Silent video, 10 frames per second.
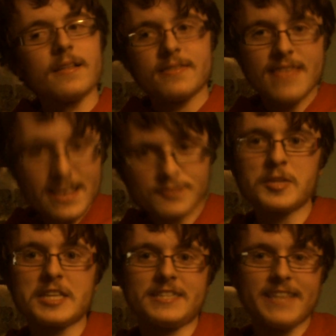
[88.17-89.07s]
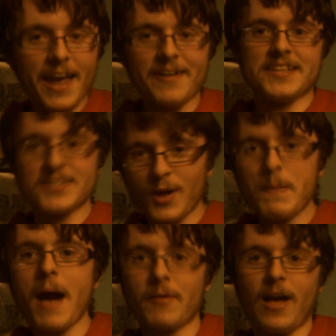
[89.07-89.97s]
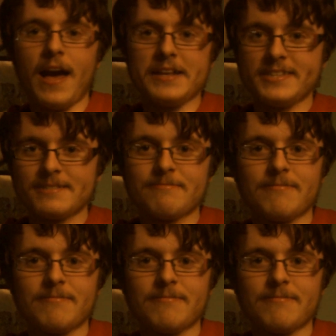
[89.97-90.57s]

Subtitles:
This is what this series is all about, guys.